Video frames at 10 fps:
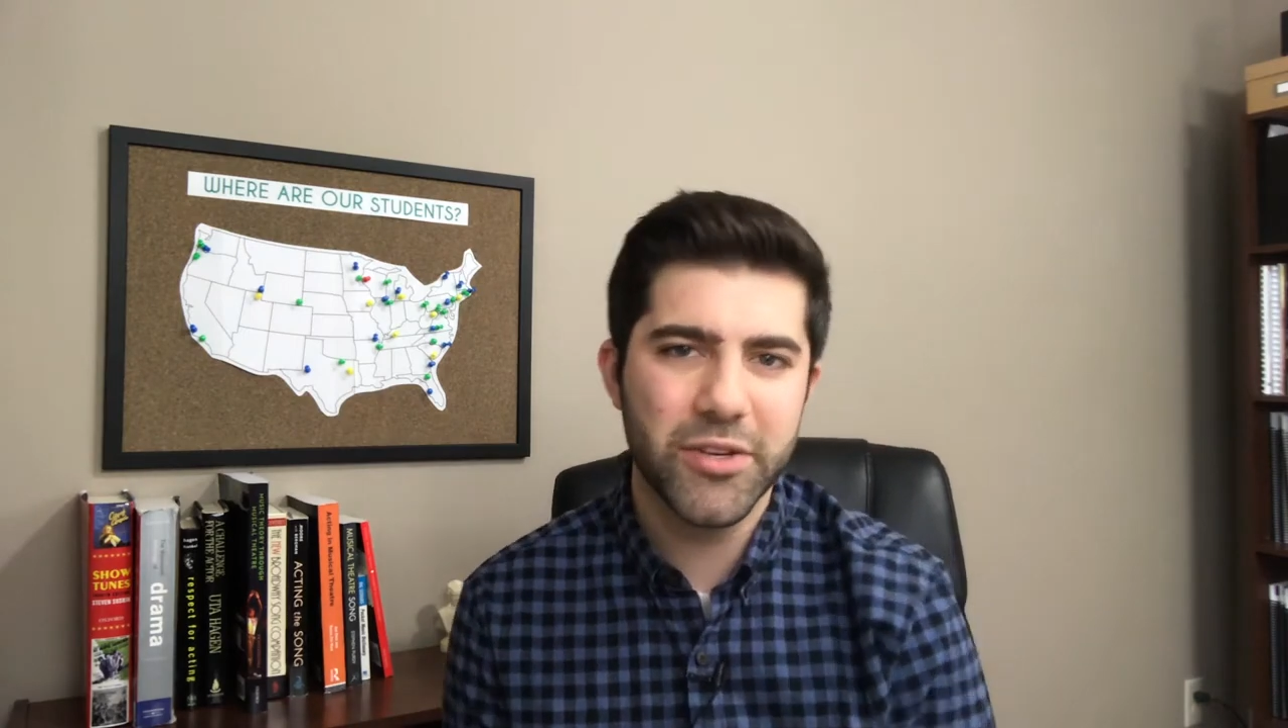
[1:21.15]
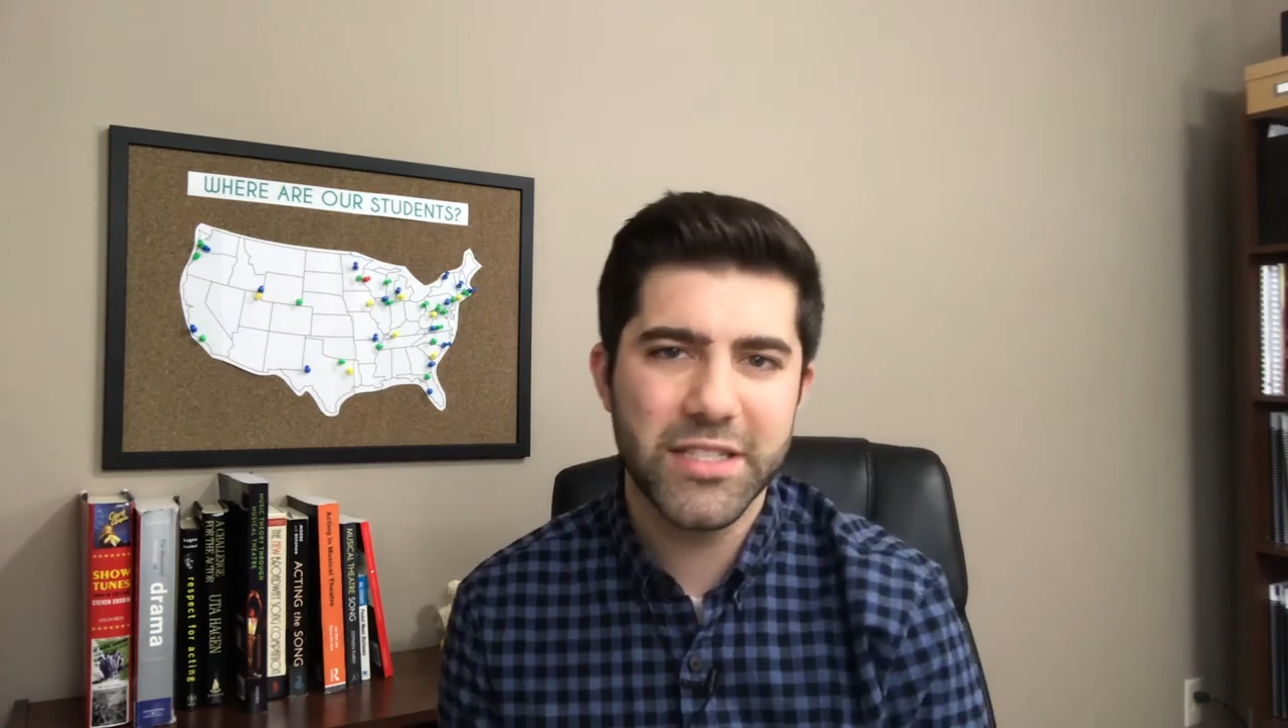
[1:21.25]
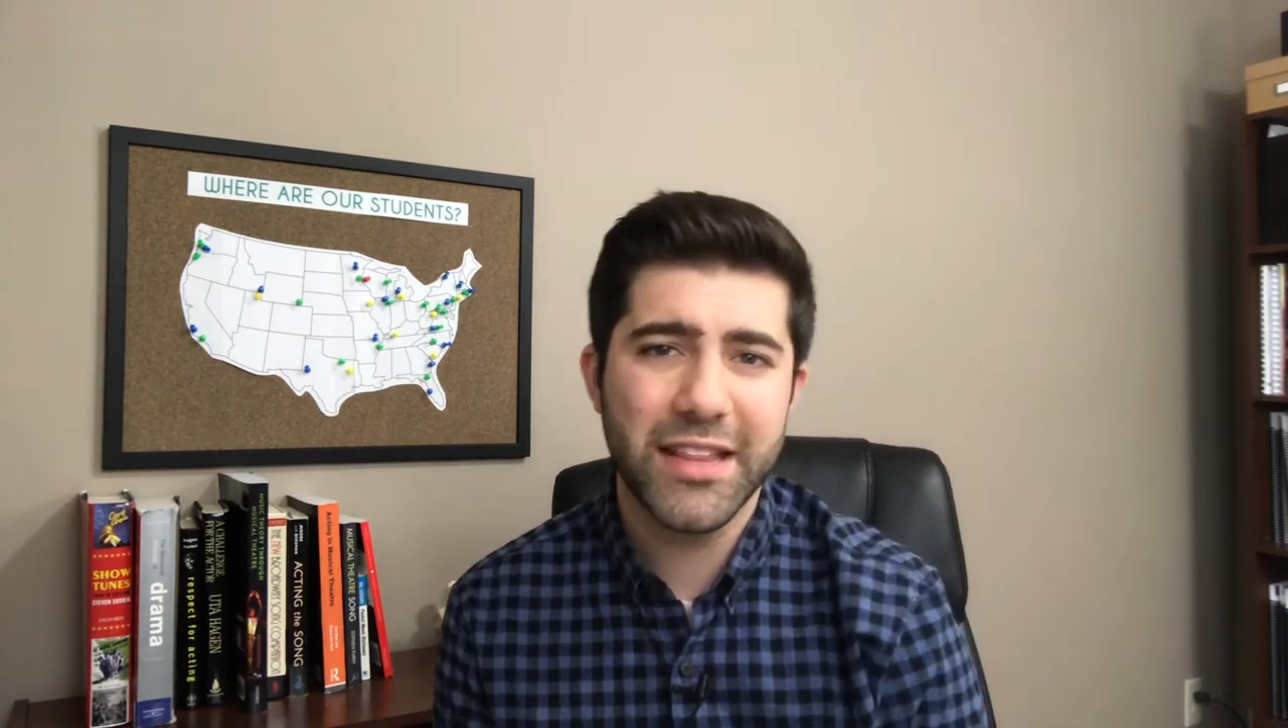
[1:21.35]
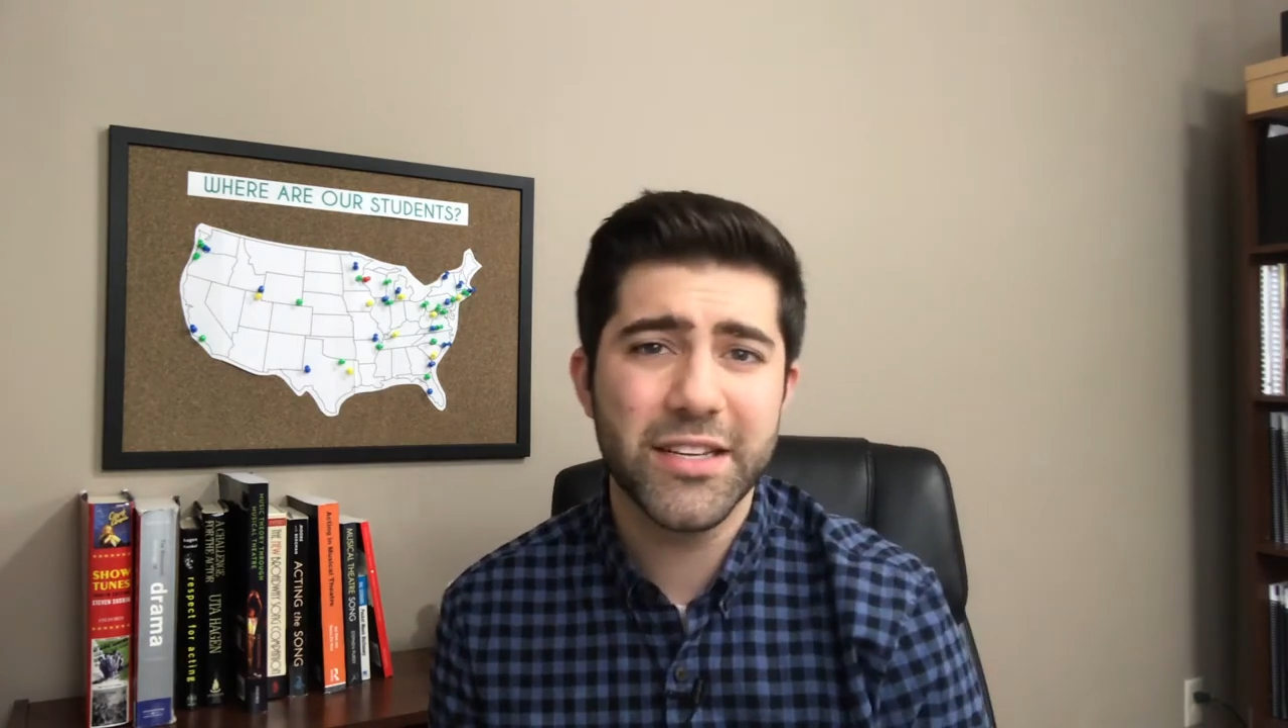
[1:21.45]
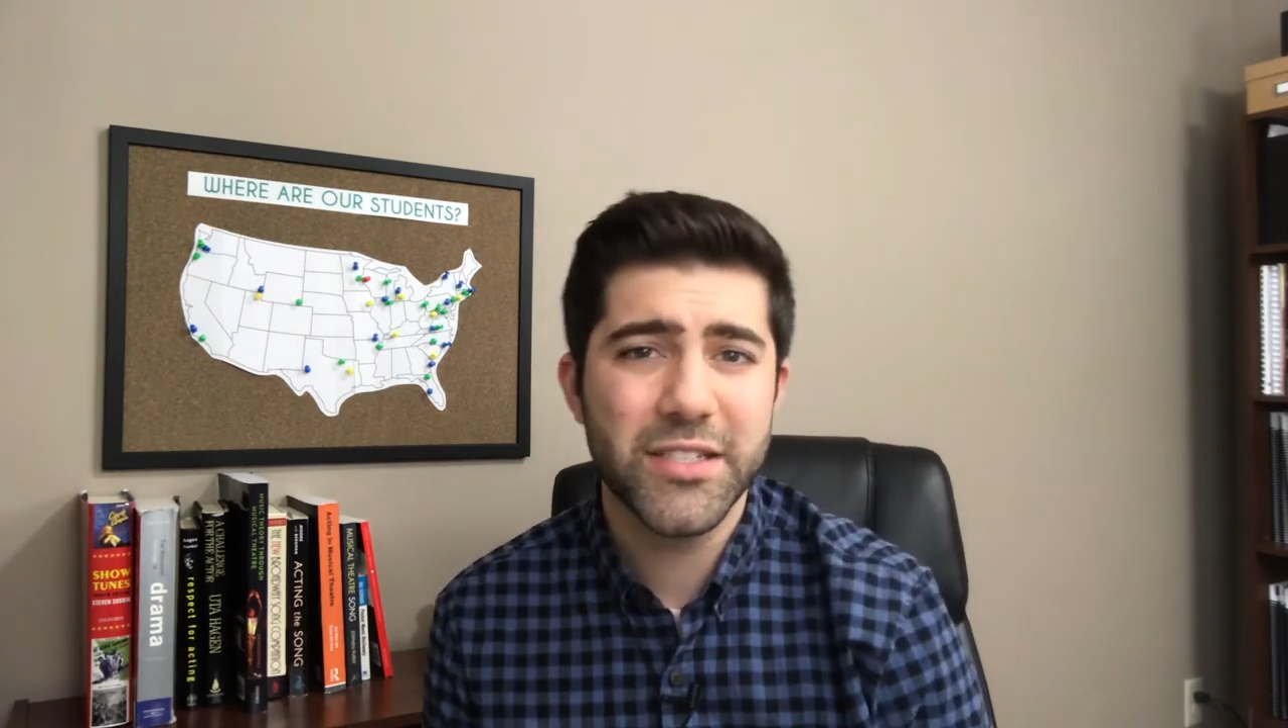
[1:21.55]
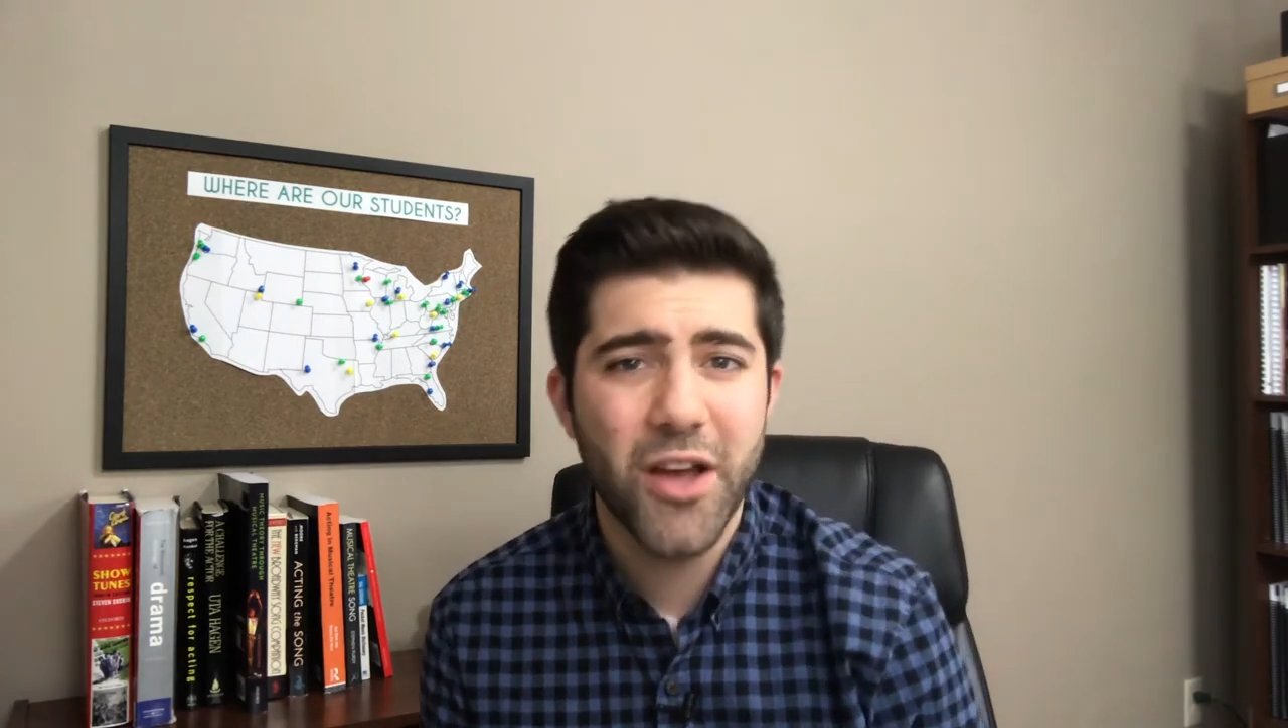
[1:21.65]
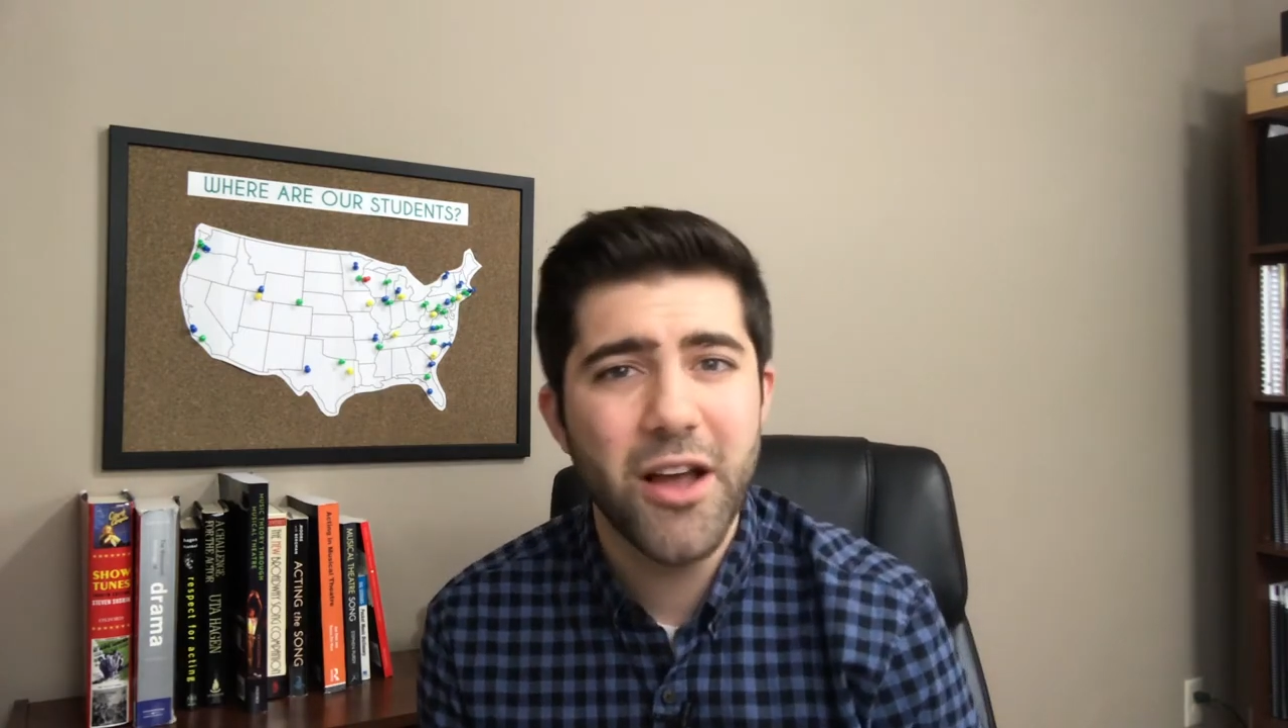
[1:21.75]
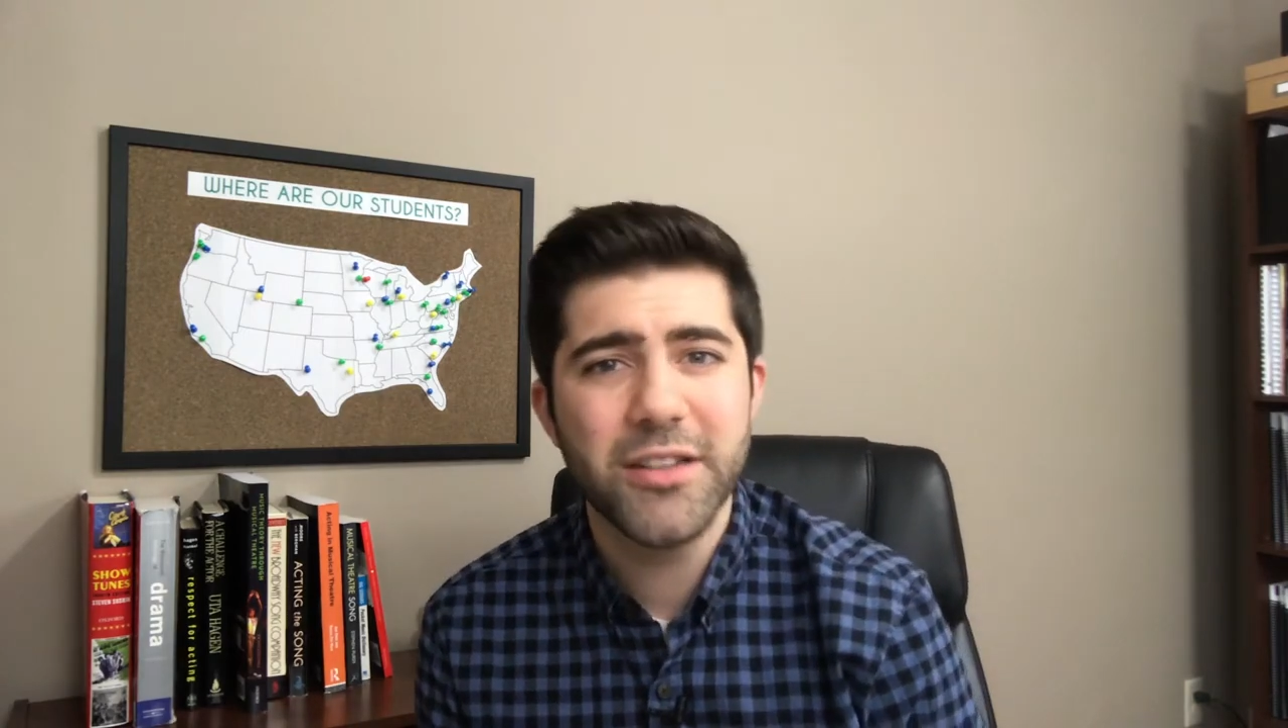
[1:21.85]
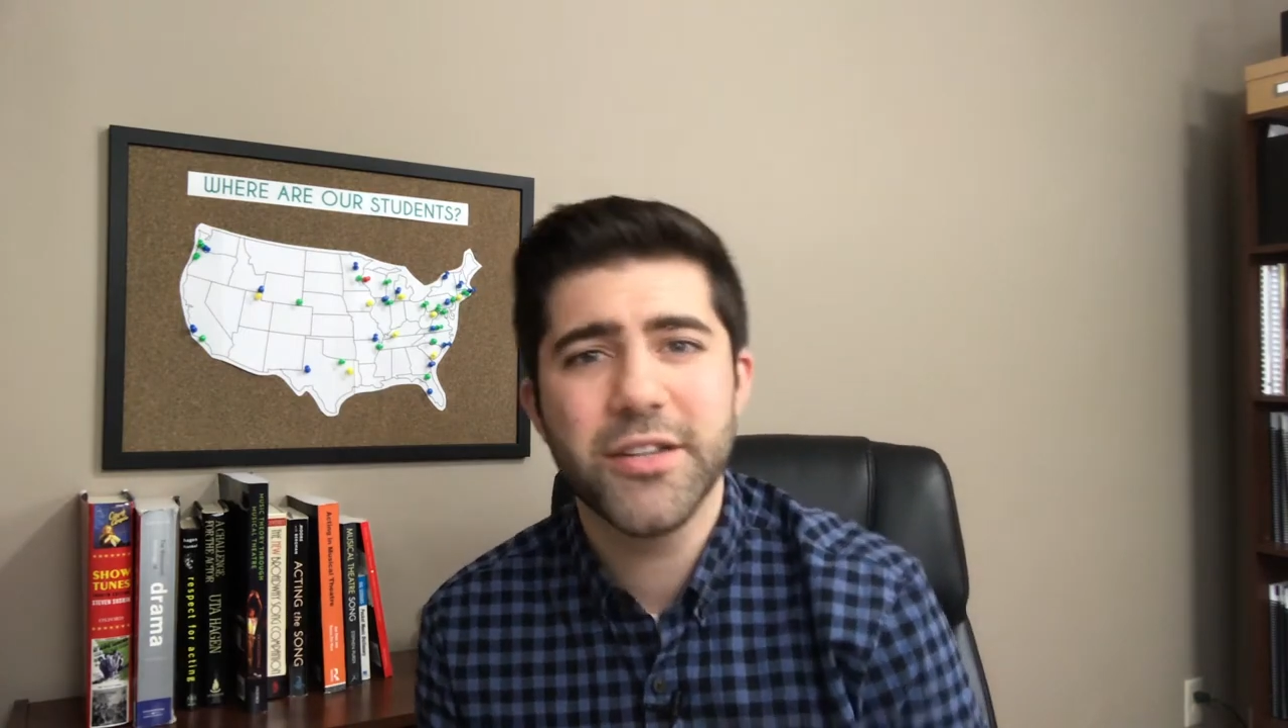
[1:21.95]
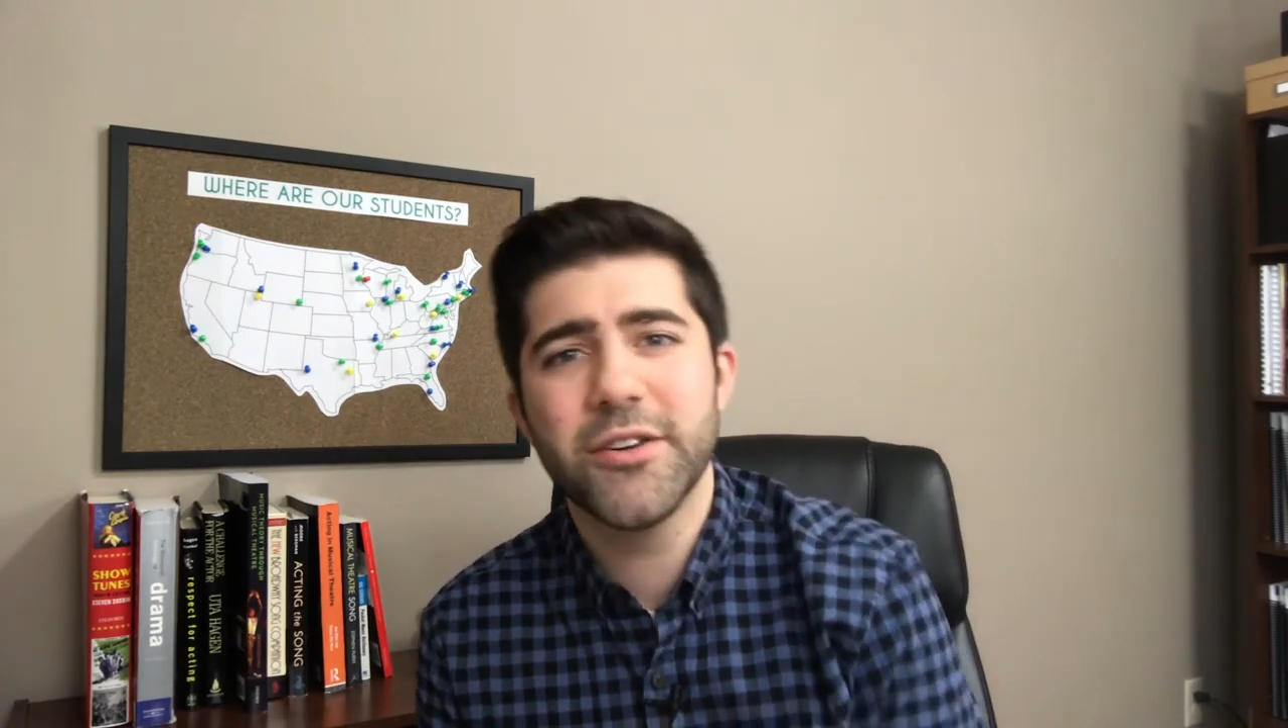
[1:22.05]
is that the
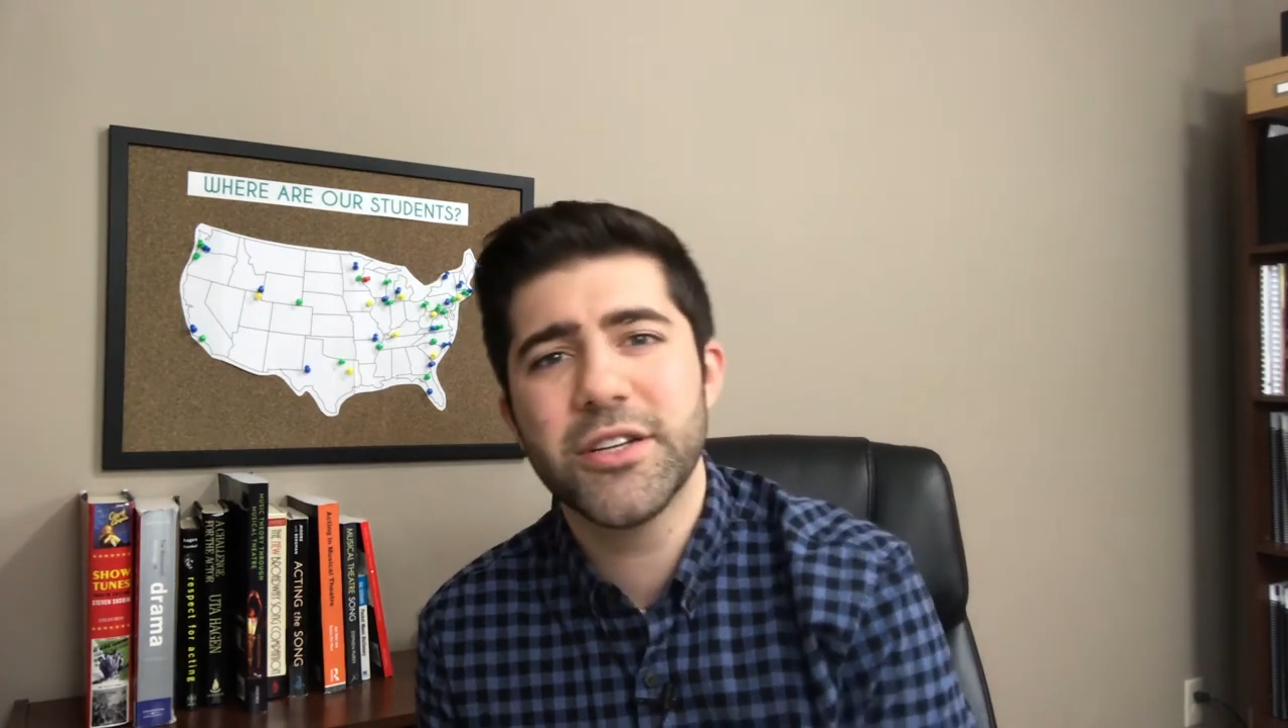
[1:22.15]
songs are